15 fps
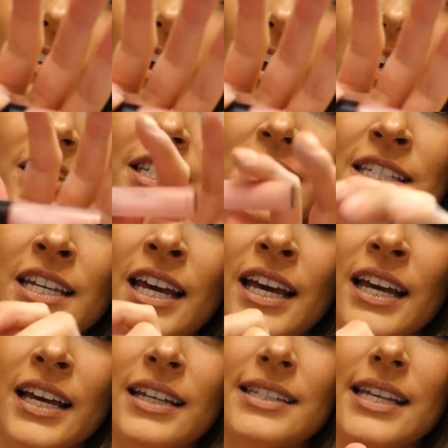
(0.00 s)
Gloss.
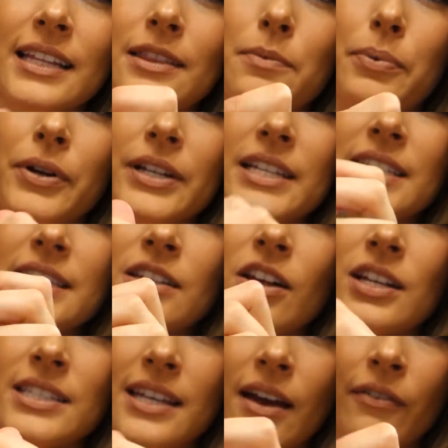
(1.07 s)
It's like the prettiest
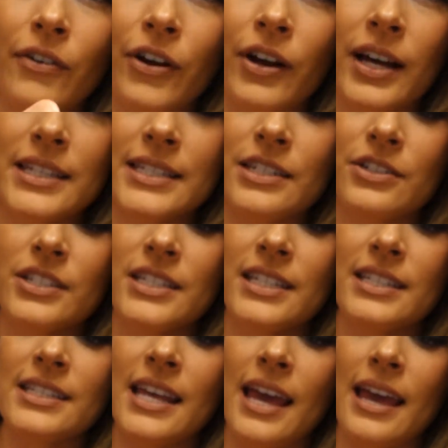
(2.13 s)
gloss ever. I seriously
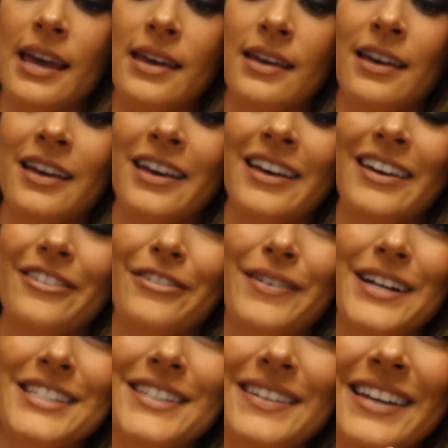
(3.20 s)
say it reminds